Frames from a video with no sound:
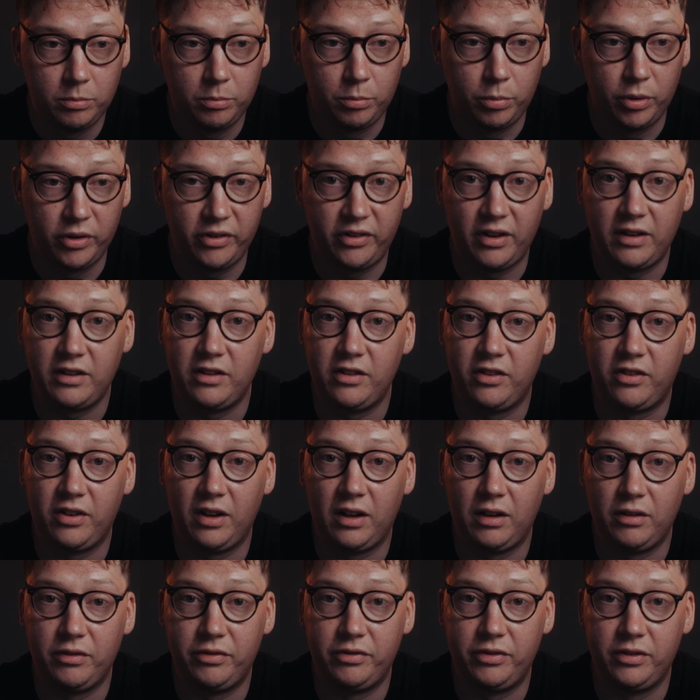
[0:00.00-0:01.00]
present
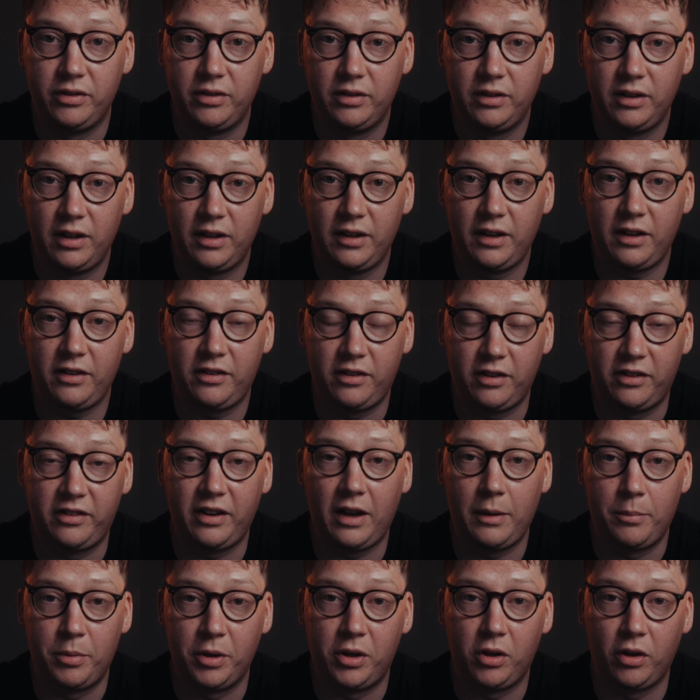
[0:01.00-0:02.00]
yourself, and that's the
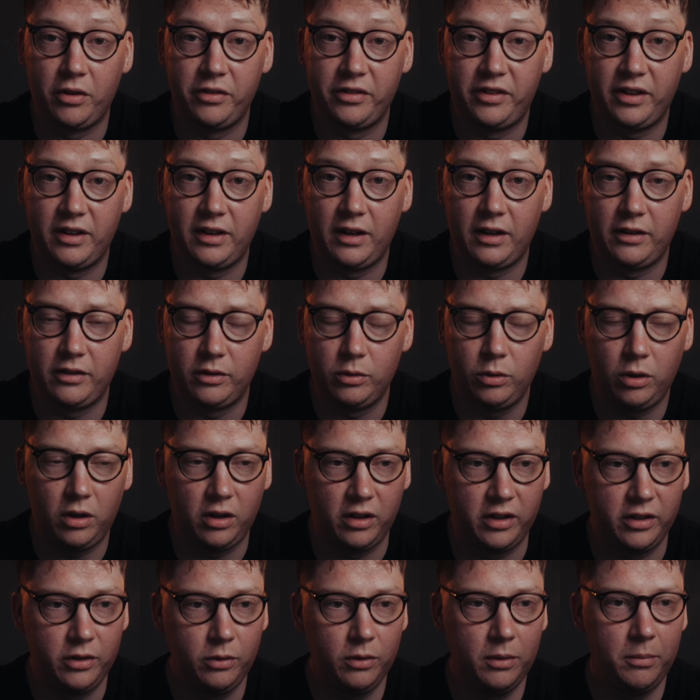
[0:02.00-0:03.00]
type of content
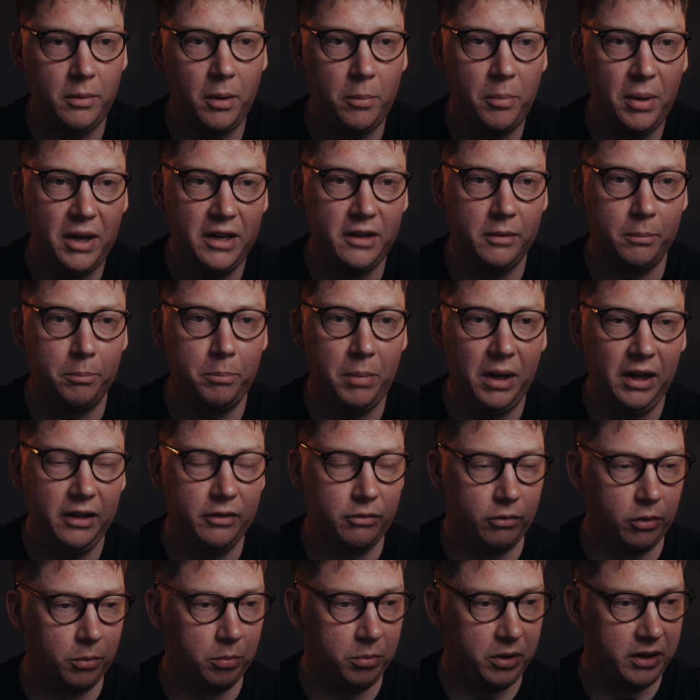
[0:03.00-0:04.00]
oh, can you hear my belly
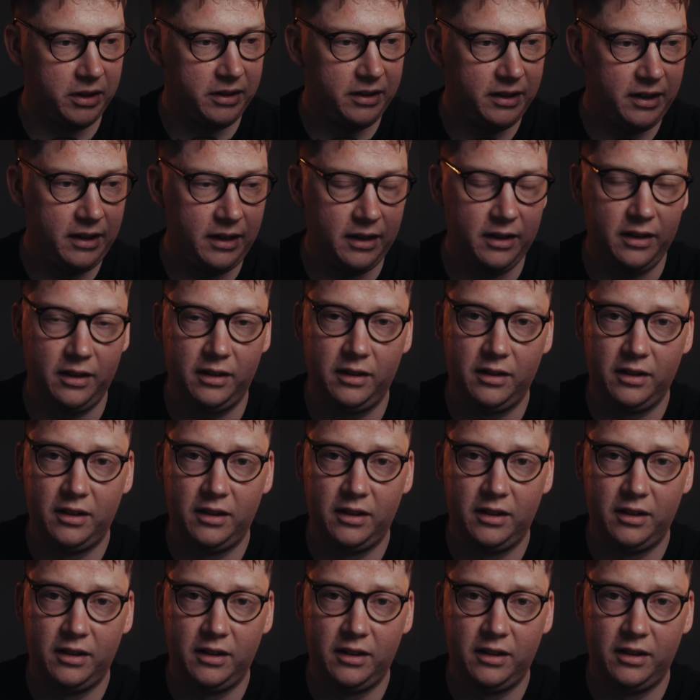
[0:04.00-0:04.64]
rumbling there?